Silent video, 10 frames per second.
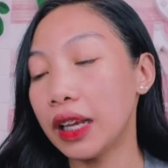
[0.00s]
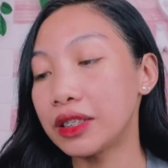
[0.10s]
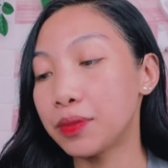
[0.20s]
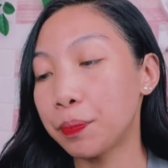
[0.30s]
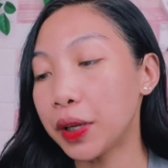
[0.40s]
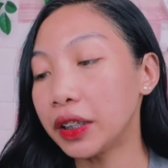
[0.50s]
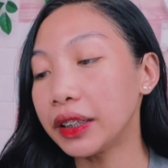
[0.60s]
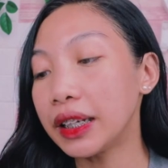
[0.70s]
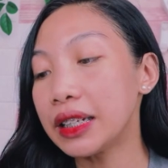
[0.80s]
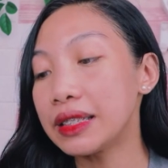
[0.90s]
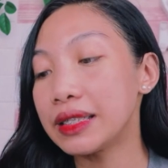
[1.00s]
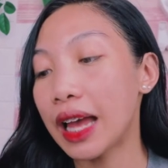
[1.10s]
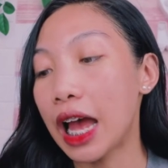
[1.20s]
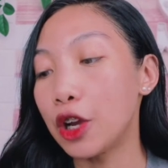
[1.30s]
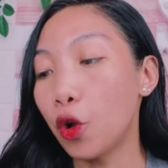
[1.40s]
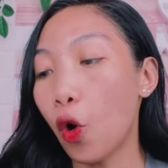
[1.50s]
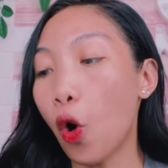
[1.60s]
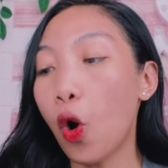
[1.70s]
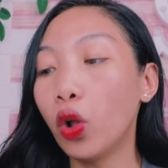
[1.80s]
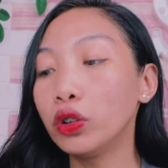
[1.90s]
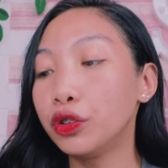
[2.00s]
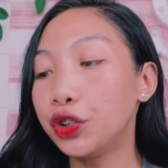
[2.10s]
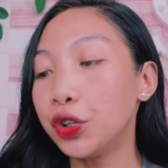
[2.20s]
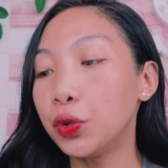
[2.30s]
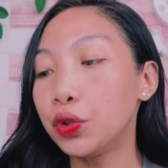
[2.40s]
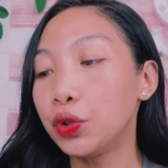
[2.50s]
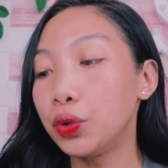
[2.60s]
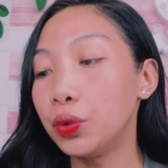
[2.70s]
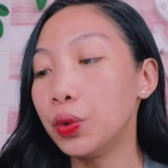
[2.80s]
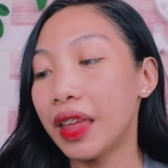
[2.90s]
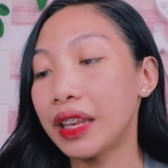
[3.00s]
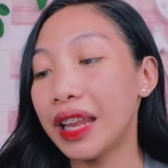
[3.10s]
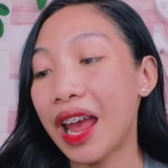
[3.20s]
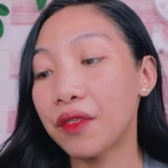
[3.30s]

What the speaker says: Experience an all-new you that